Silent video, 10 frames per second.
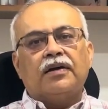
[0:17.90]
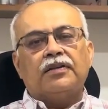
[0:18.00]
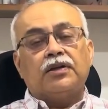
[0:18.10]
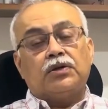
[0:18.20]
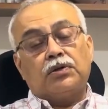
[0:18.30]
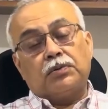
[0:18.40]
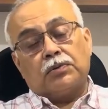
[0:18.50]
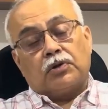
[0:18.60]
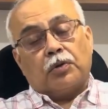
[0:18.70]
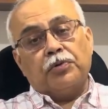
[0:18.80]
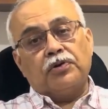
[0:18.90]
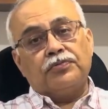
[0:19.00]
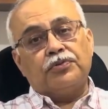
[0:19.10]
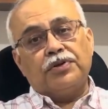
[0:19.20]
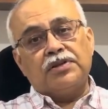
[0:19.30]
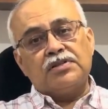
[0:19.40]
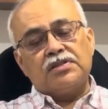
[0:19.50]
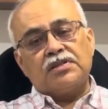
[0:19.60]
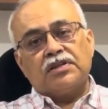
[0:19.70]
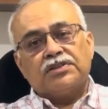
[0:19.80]
The topic of today's
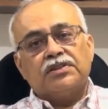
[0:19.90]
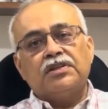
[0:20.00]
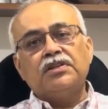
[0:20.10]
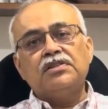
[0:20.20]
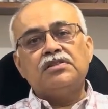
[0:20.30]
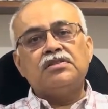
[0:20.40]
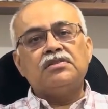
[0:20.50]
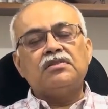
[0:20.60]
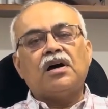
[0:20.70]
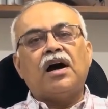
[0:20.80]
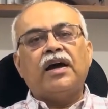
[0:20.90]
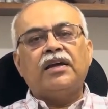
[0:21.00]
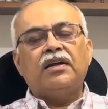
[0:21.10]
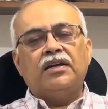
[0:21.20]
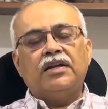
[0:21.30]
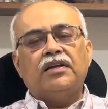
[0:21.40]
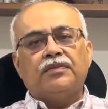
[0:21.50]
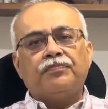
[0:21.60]
discussion is ILD,